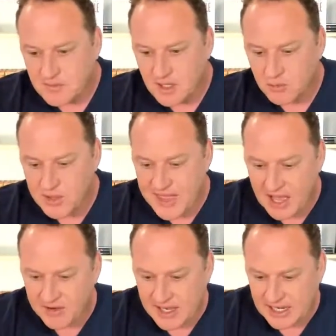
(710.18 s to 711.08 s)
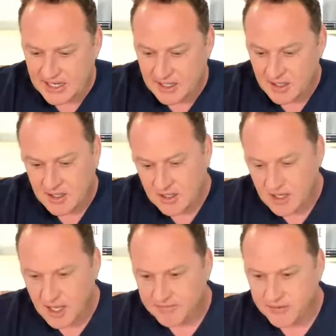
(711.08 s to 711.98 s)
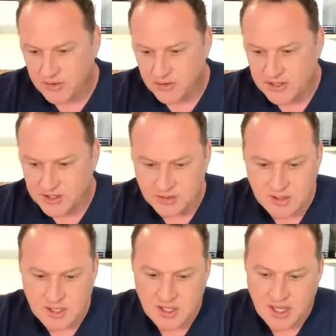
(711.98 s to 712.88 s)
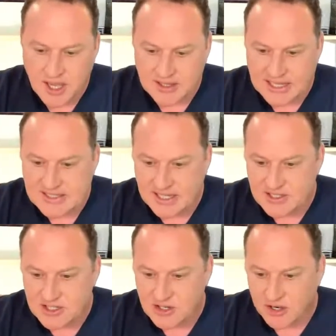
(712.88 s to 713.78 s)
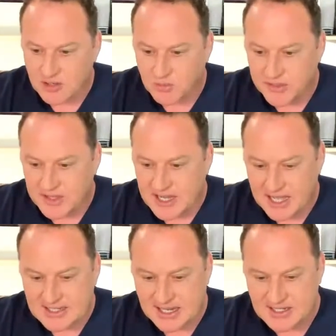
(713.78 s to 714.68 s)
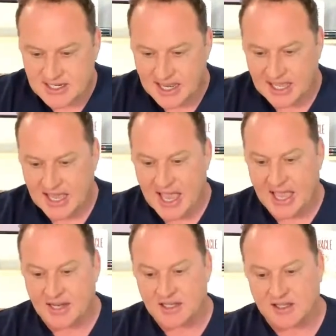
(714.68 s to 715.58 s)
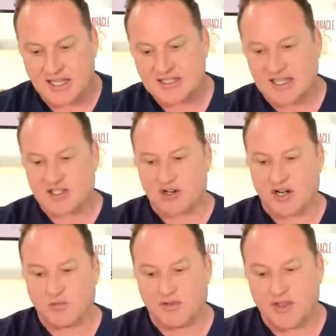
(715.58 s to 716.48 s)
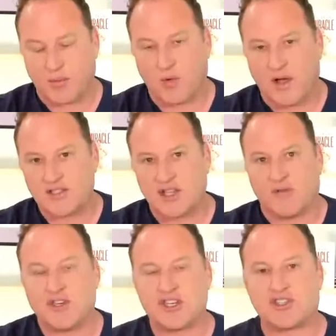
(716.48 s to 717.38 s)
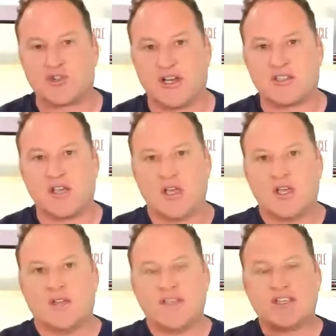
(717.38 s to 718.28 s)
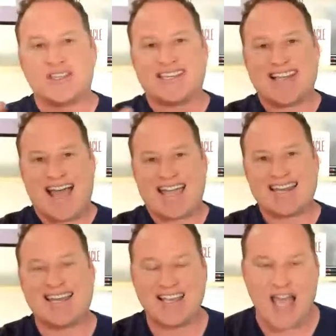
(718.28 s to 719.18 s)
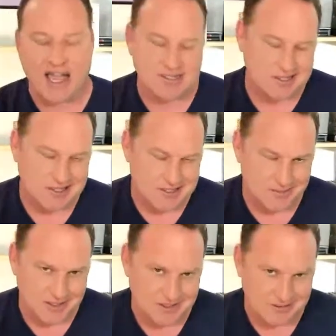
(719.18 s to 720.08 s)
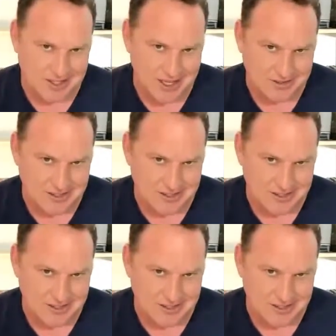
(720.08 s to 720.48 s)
without any further ado, let's get started with the content today, and let's get started with number 1. So if you just joined us, these are the 9, actually coming down to